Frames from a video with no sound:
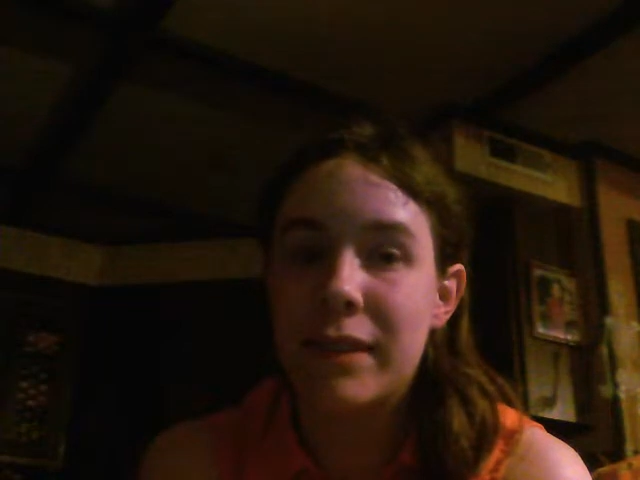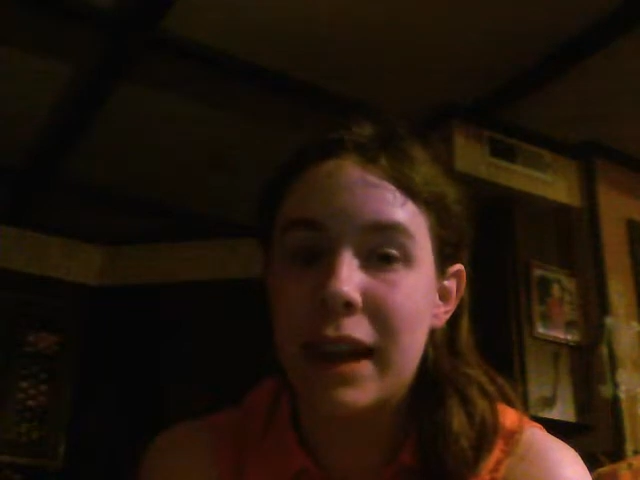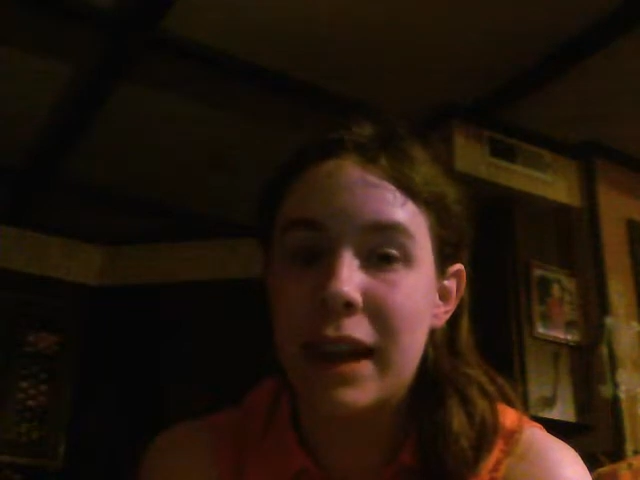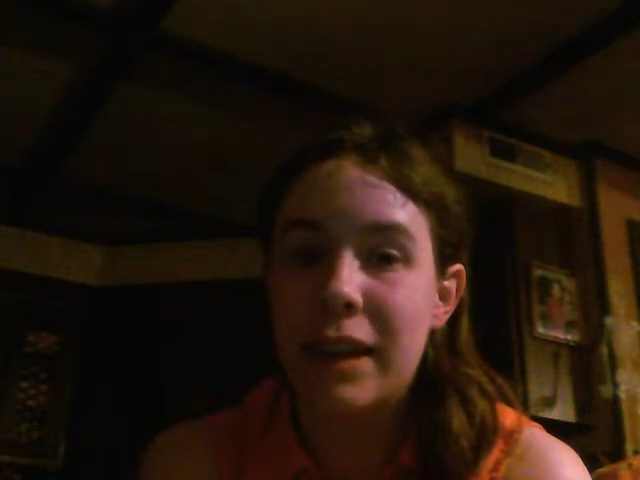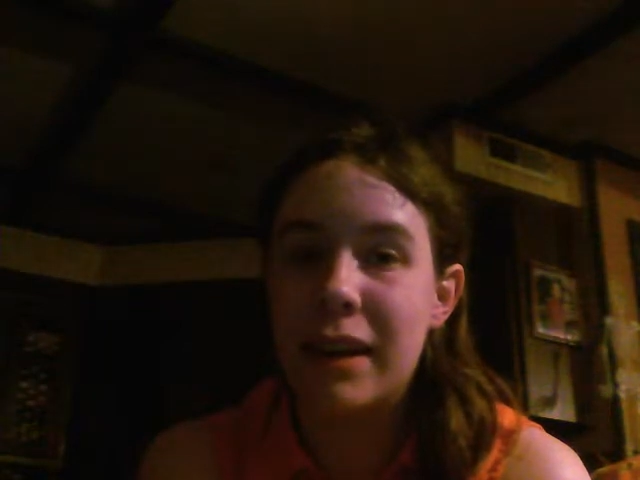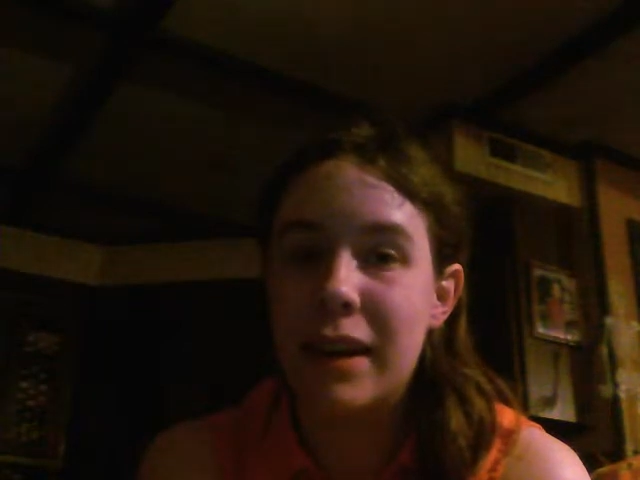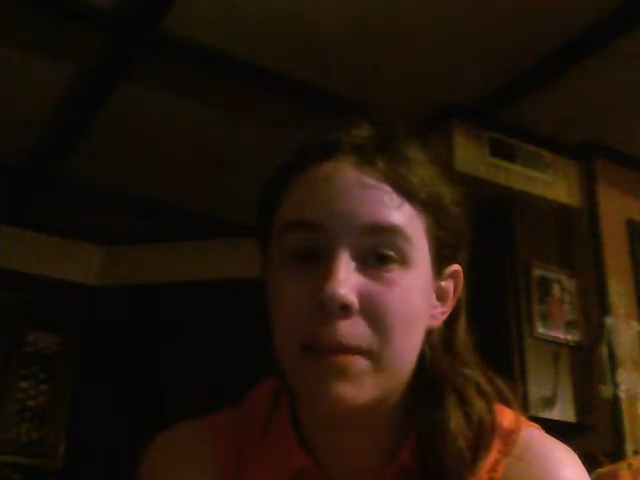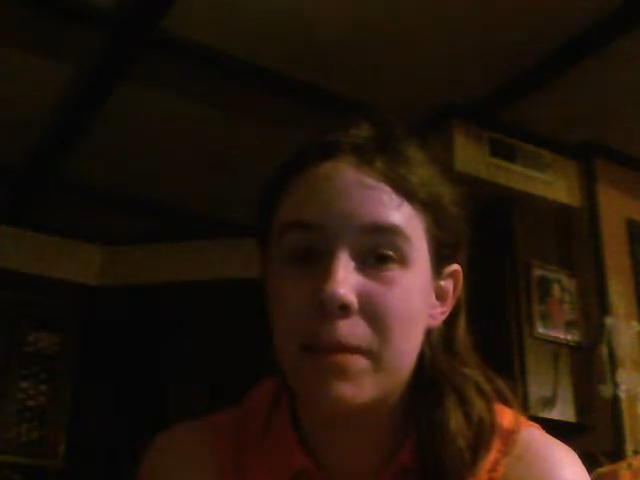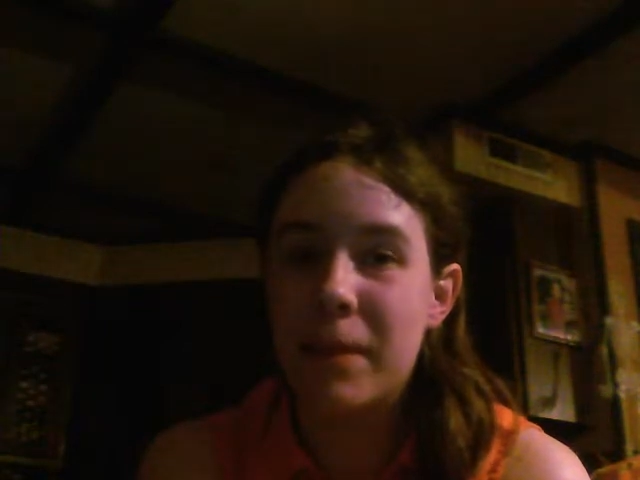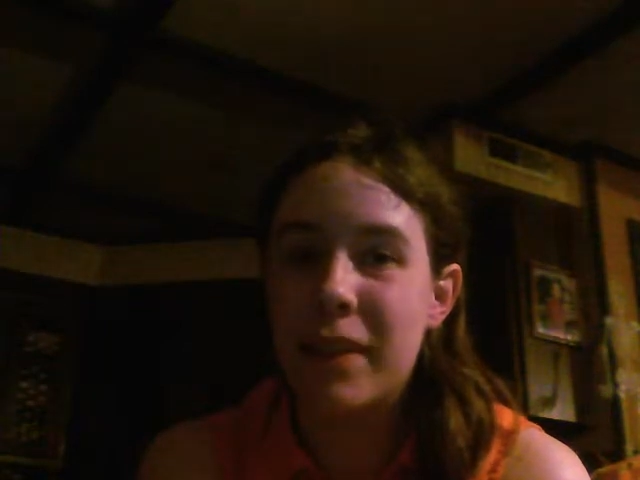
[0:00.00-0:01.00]
stand
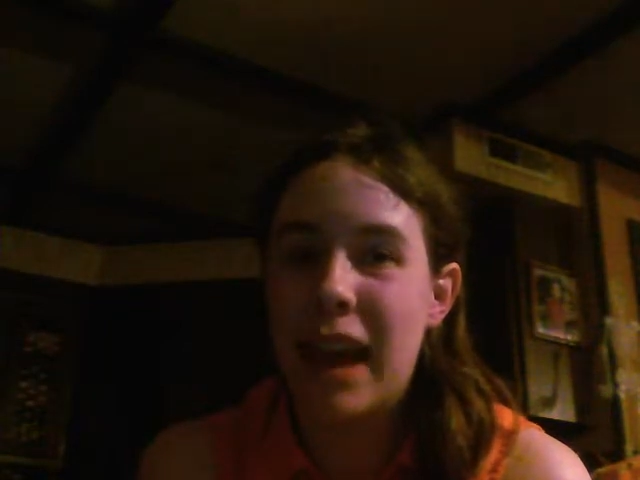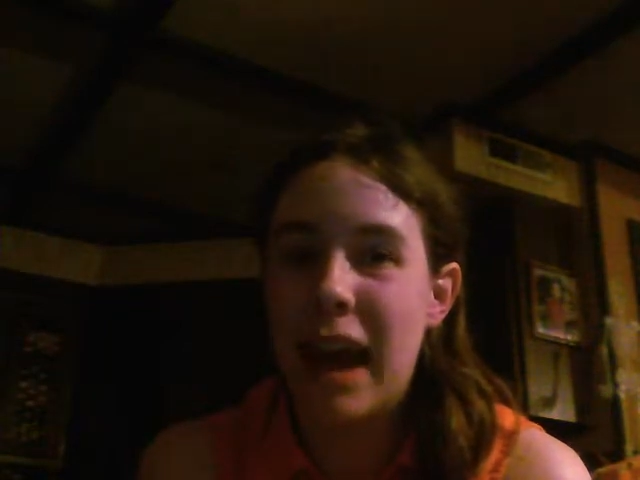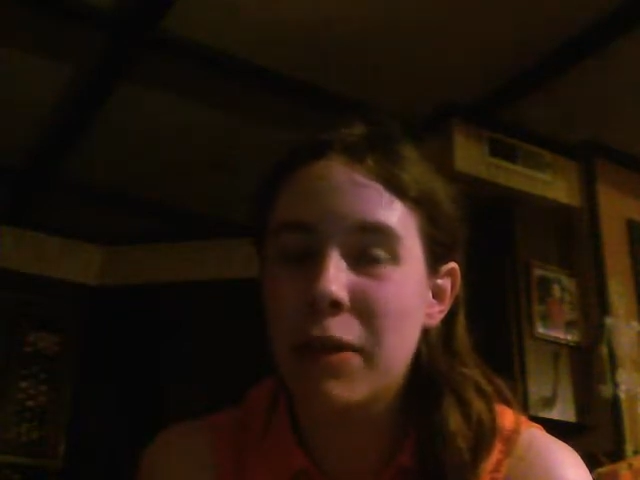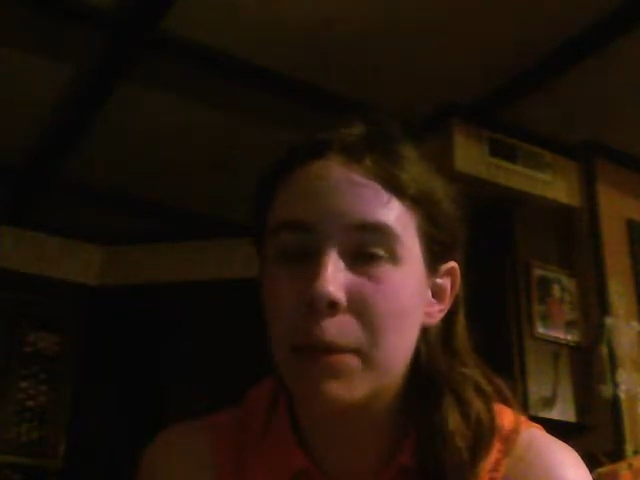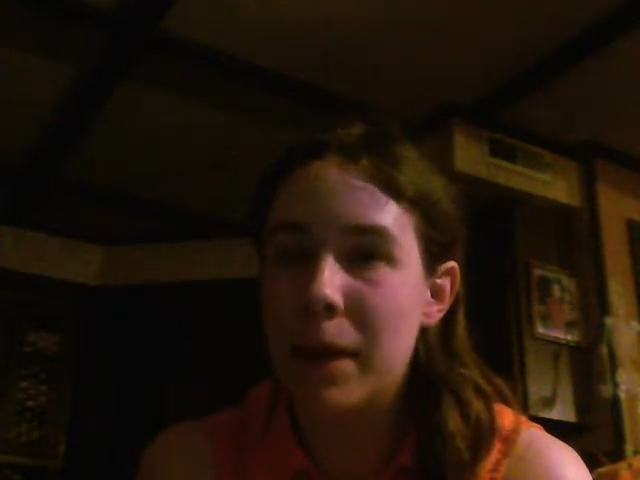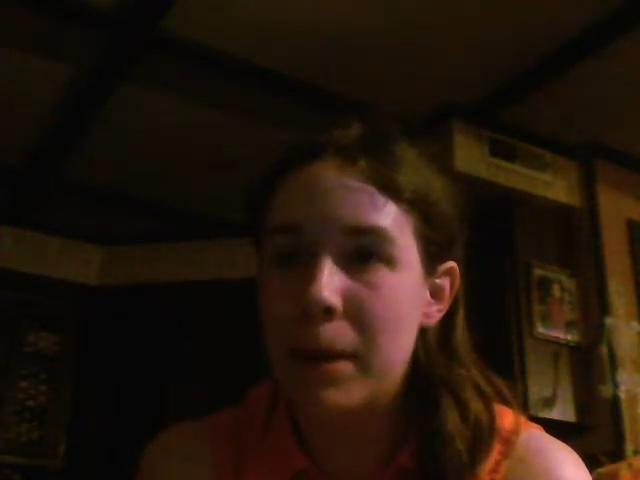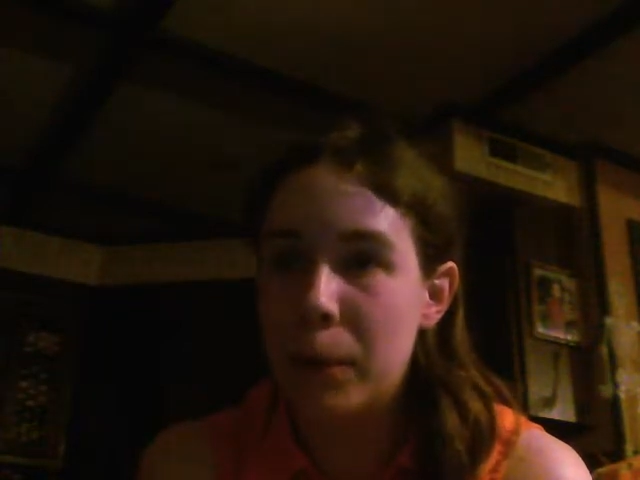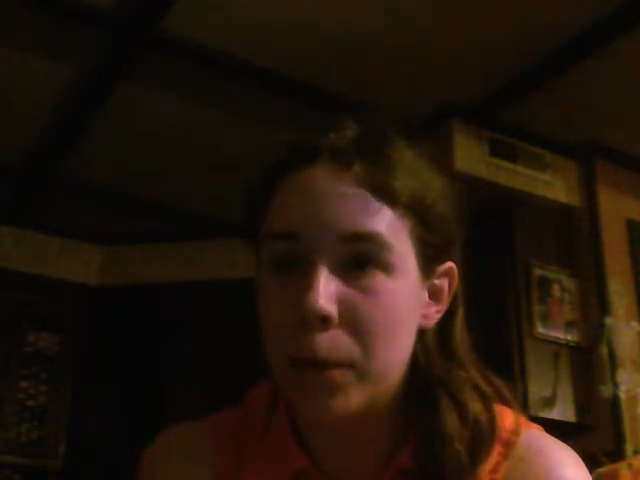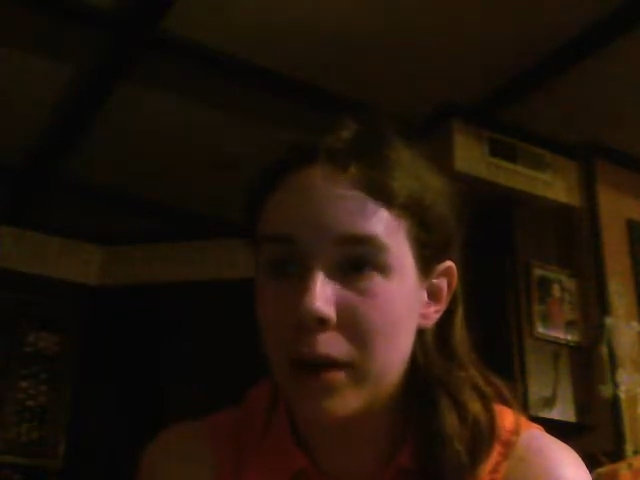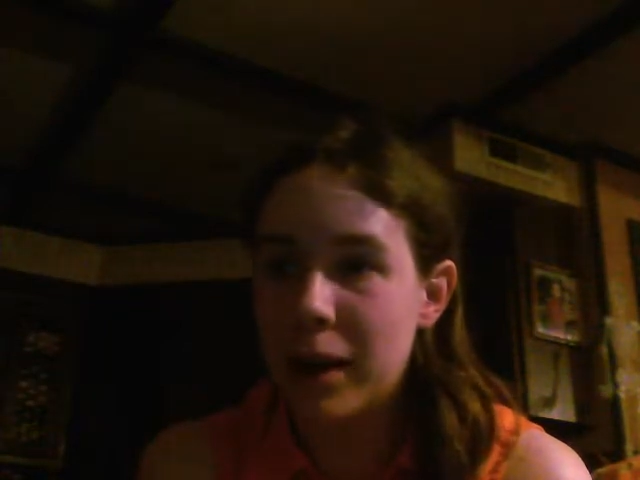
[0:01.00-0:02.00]
out a
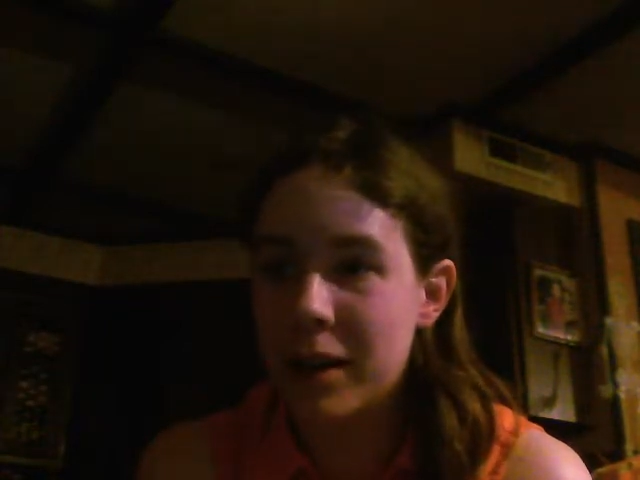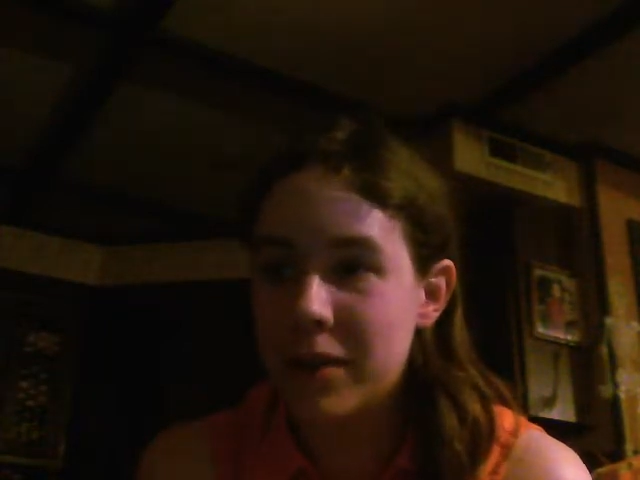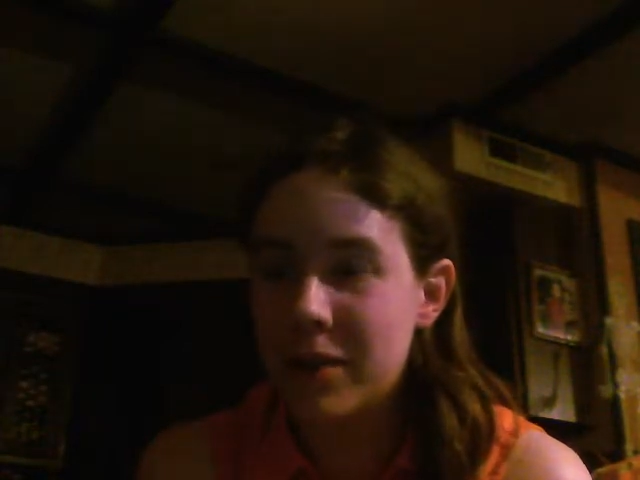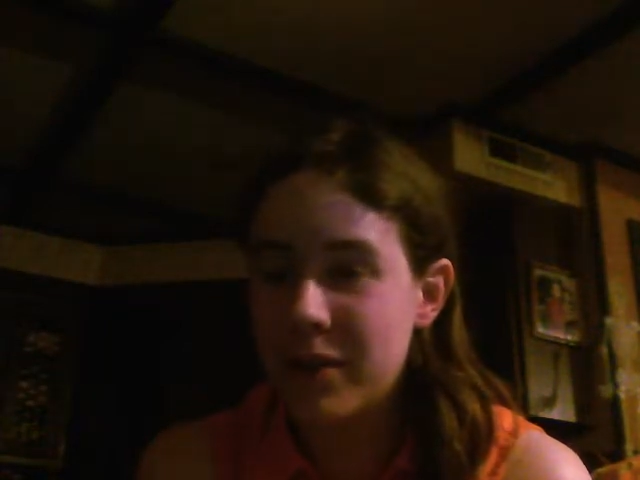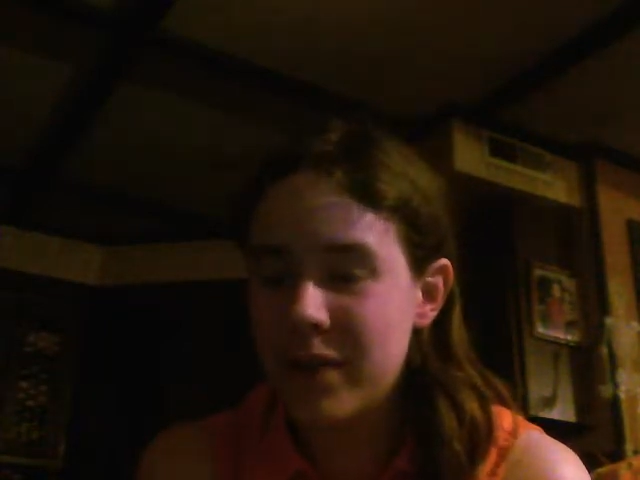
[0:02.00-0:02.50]
bit more.